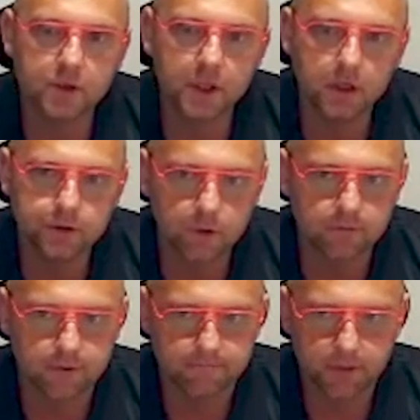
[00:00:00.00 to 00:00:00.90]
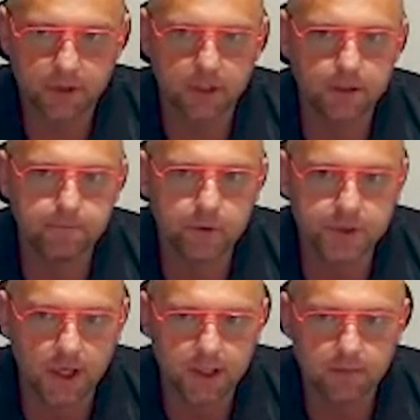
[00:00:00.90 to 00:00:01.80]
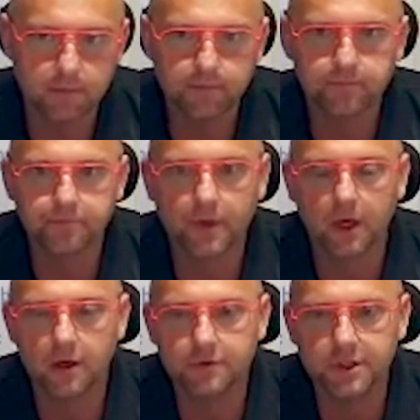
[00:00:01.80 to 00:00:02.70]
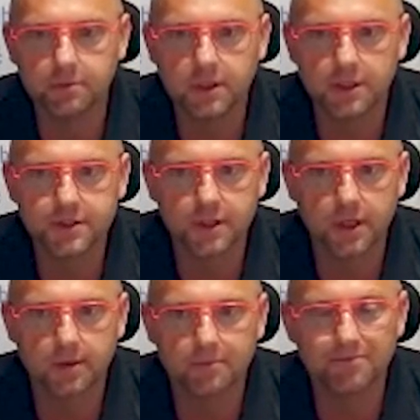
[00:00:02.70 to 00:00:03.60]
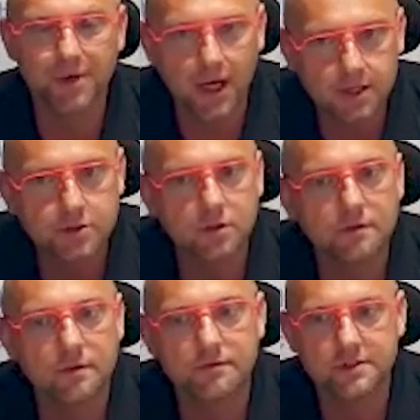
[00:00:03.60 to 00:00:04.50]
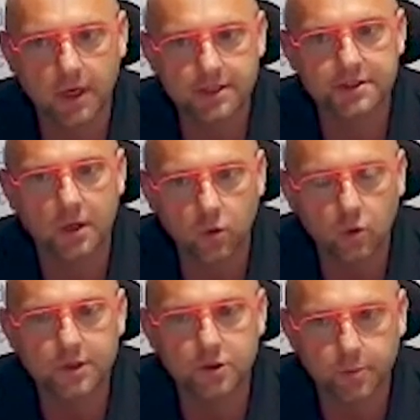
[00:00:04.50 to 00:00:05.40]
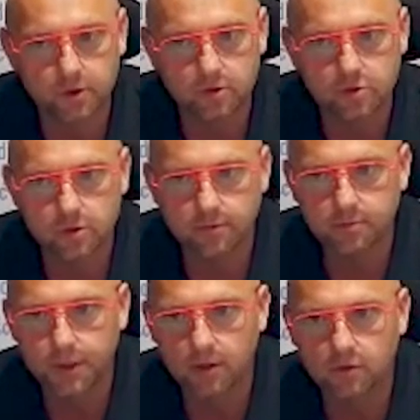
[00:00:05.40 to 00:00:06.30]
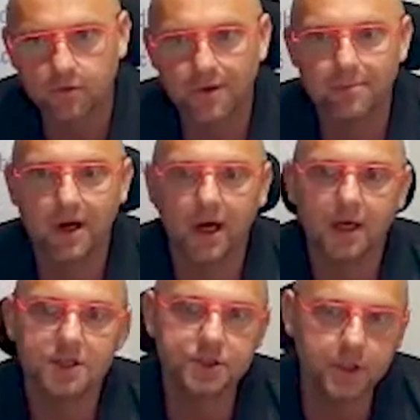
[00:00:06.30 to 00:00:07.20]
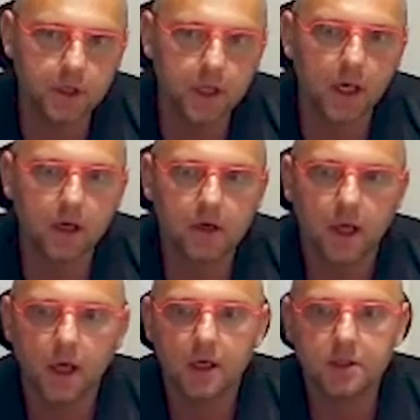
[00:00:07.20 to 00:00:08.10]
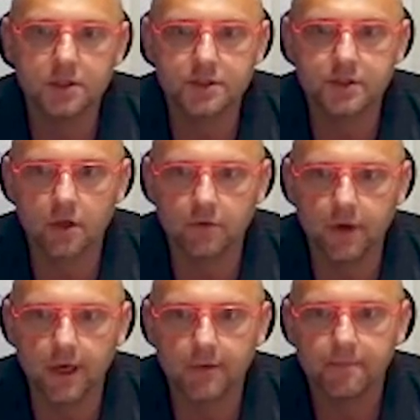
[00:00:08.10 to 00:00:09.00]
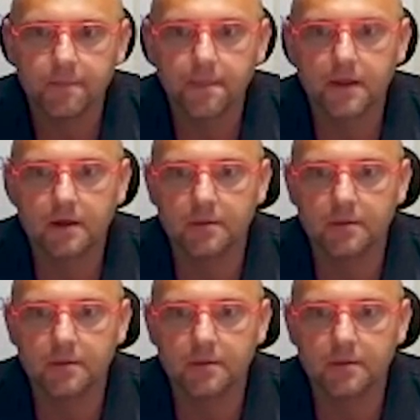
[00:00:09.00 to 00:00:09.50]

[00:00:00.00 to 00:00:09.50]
And now during the racing season and beyond, vitamin C greatly strengthens the immune system of birds. Then we have a strong and healthy our young herd.